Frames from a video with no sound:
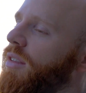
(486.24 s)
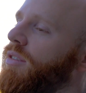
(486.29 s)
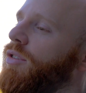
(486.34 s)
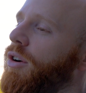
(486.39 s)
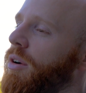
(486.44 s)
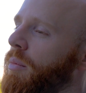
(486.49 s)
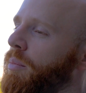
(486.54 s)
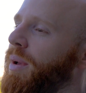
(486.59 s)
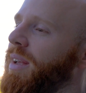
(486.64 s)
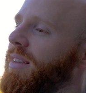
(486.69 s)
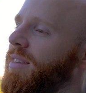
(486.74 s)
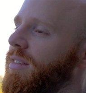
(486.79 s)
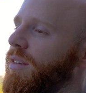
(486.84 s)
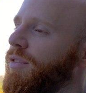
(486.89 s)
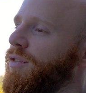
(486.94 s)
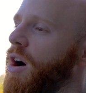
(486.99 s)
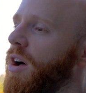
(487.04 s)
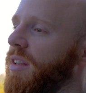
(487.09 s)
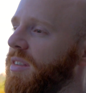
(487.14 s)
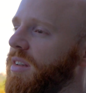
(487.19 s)
certain pieces
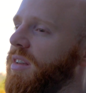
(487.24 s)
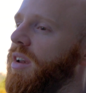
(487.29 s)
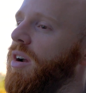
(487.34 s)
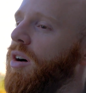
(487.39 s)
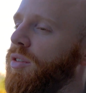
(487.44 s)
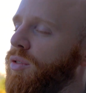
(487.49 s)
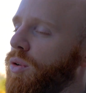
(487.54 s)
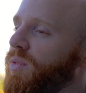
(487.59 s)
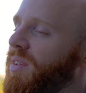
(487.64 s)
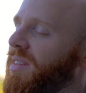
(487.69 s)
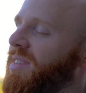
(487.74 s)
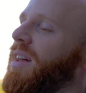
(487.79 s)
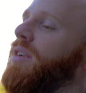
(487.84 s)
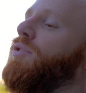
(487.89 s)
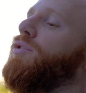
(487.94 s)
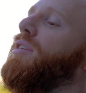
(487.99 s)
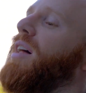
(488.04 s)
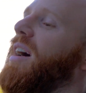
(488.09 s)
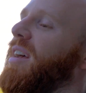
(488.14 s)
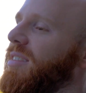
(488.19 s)
of content and also
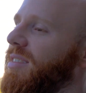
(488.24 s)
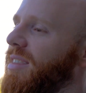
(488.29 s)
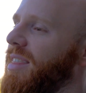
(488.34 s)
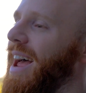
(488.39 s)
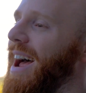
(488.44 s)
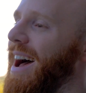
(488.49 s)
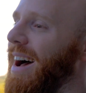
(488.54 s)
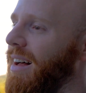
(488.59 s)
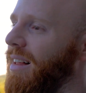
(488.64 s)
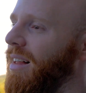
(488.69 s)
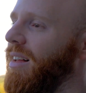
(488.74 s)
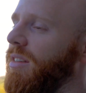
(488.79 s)
decentralize that.